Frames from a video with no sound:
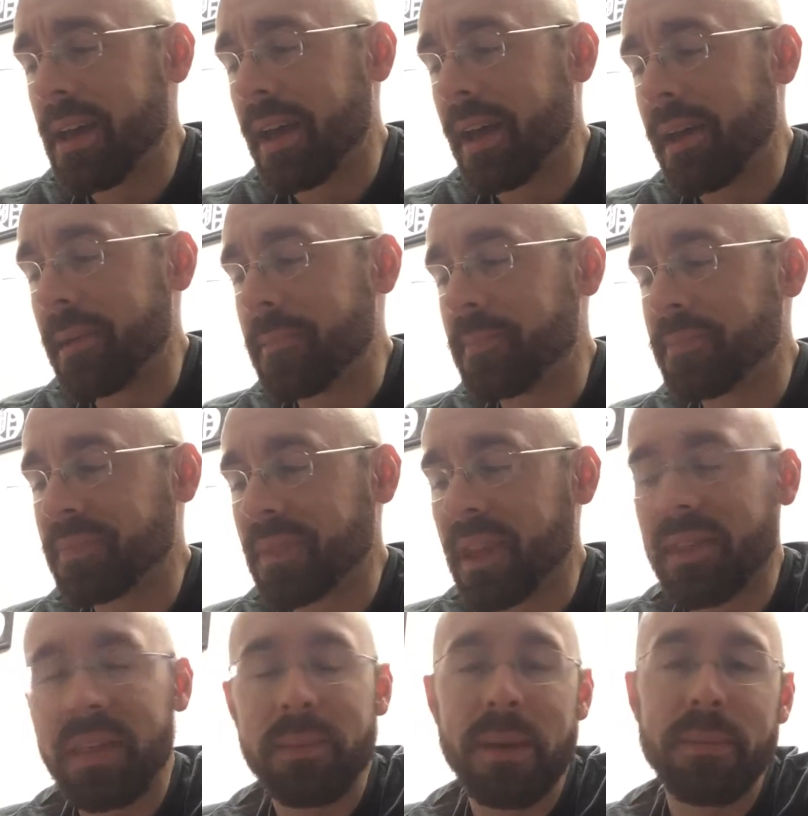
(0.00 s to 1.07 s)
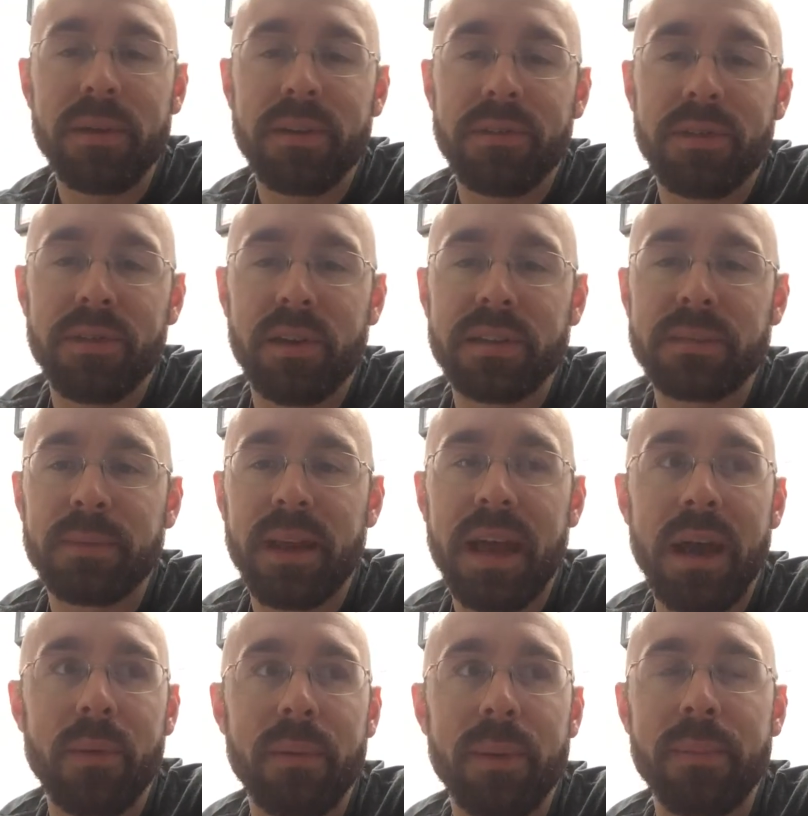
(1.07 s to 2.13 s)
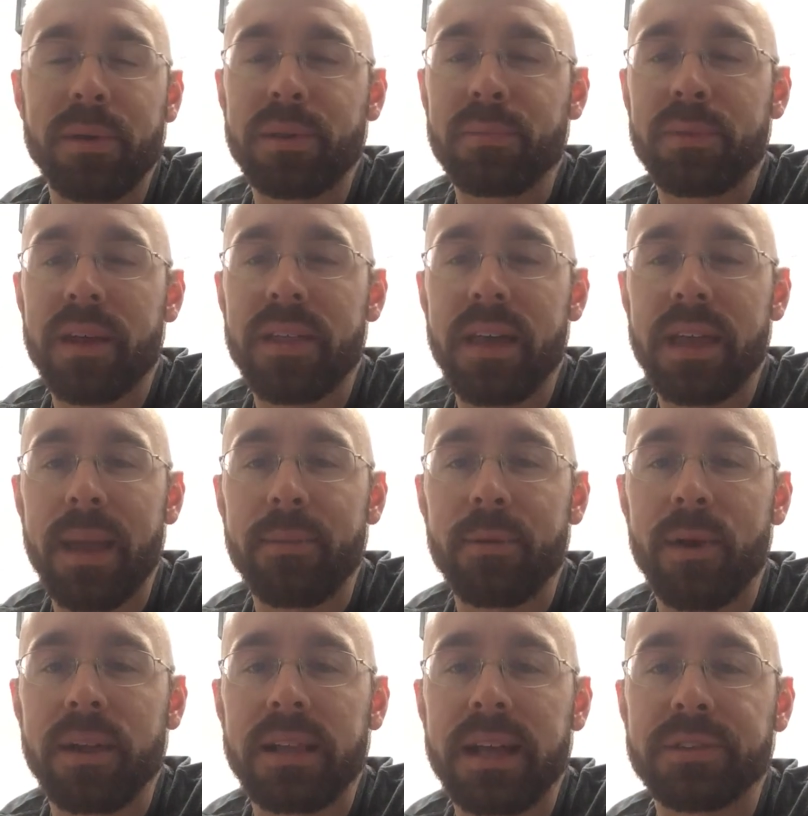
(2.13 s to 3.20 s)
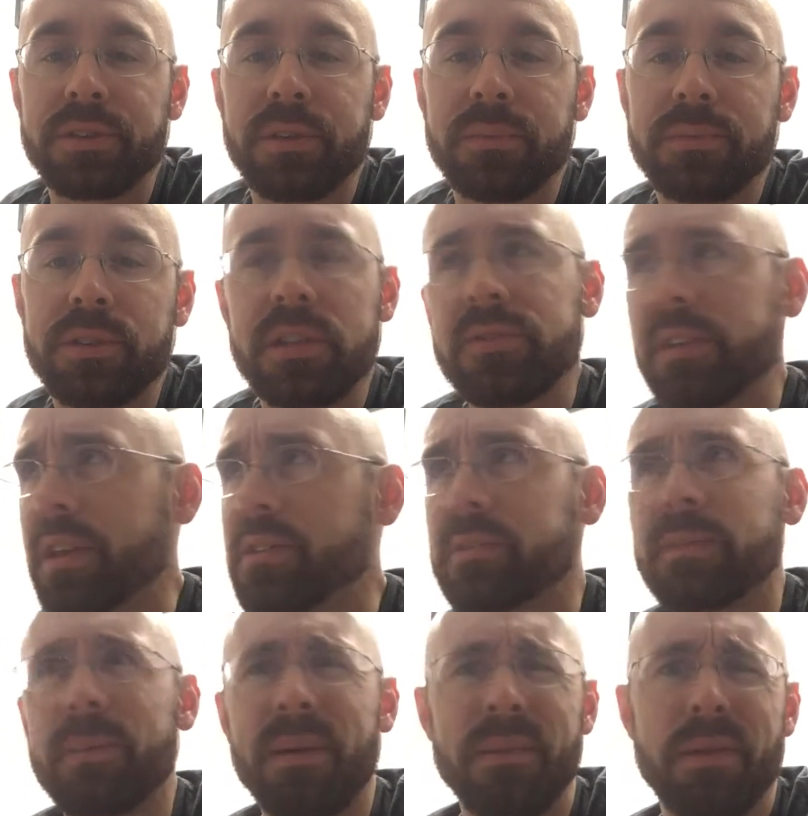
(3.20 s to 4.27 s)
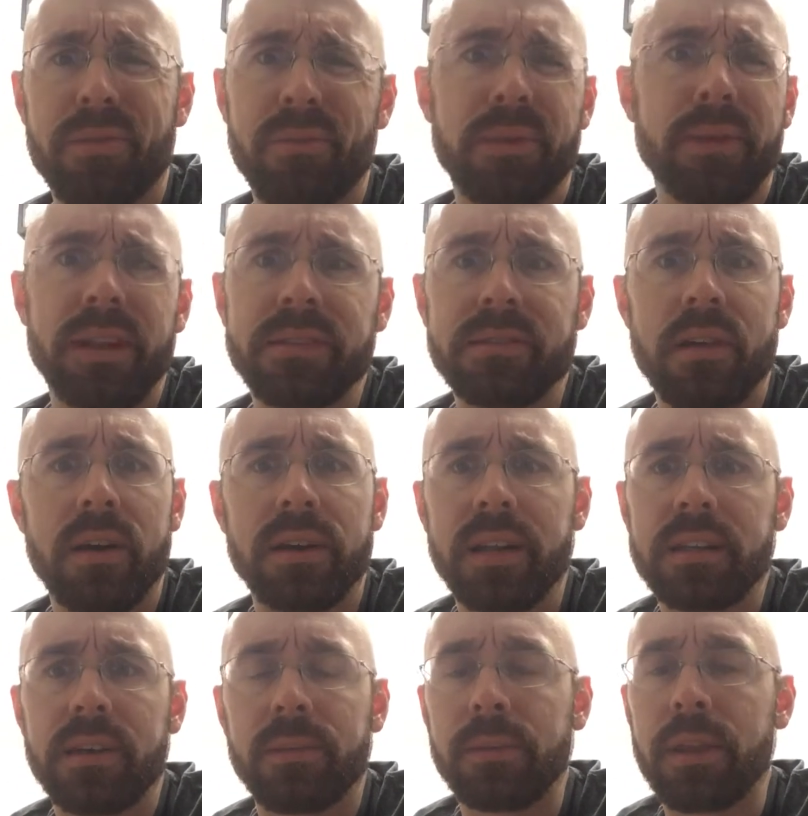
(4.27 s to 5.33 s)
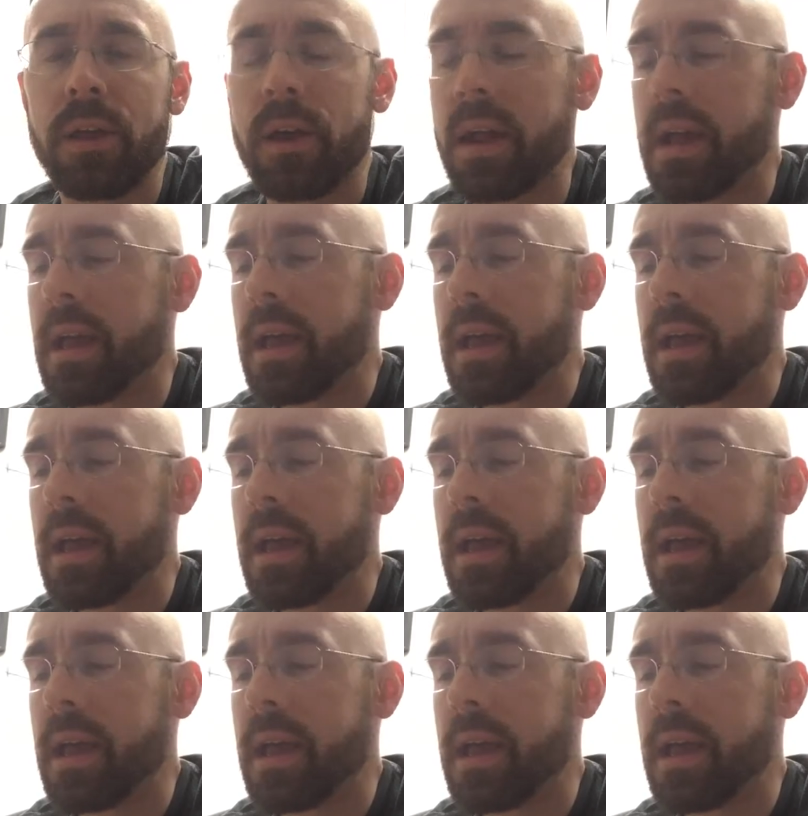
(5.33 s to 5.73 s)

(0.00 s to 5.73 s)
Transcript: And then maybe thoughts about how we might be able to apply that game to our classroom. So these videos will be maybe 3 minutes long, not terribly long.